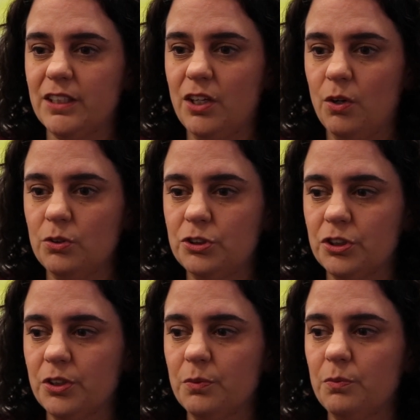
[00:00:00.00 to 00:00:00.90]
a
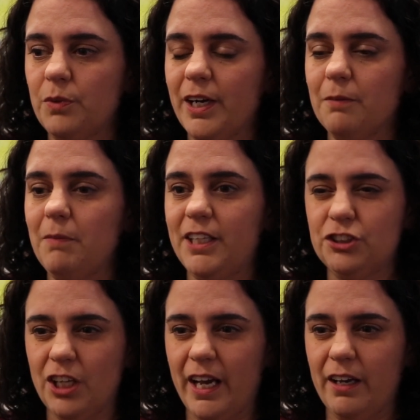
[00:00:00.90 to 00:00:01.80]
culture where my
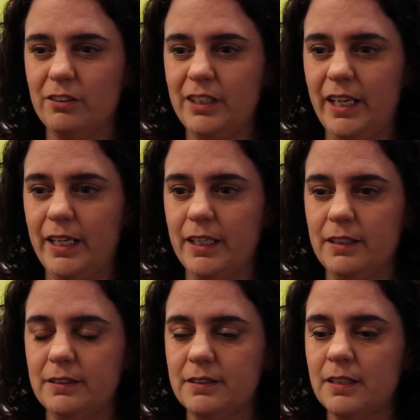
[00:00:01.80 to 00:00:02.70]
child
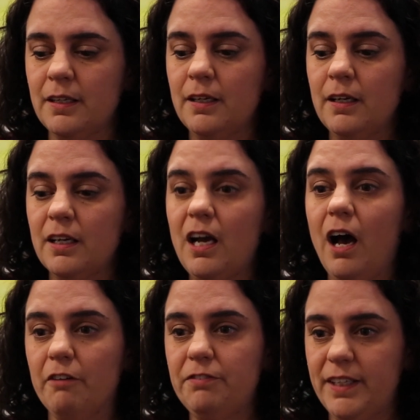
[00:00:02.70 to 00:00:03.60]
is
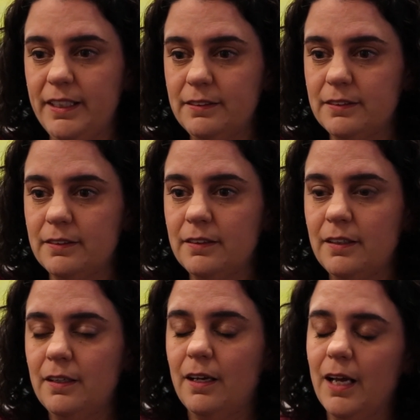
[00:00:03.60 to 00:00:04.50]
confident,
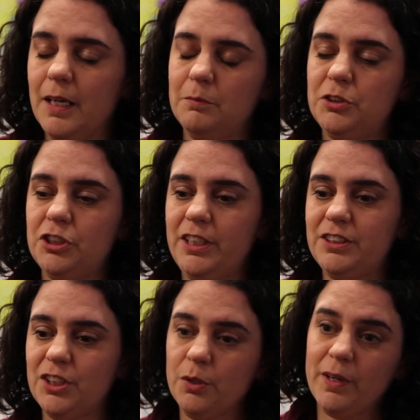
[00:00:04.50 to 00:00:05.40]
um, she's
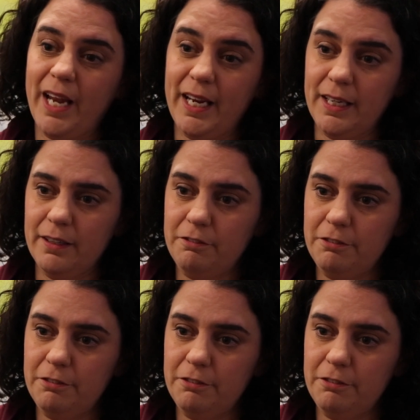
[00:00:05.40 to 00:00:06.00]
creative,